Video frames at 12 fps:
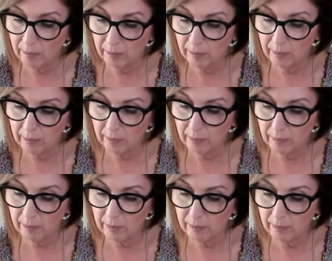
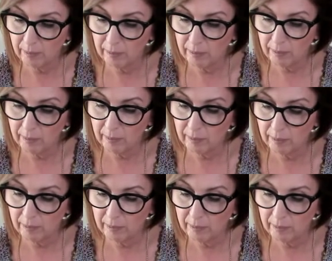
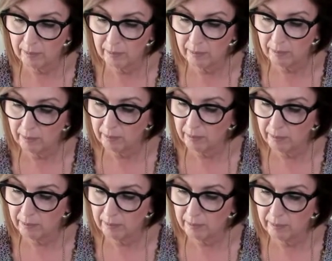
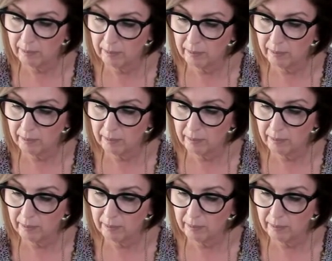Nothing is said.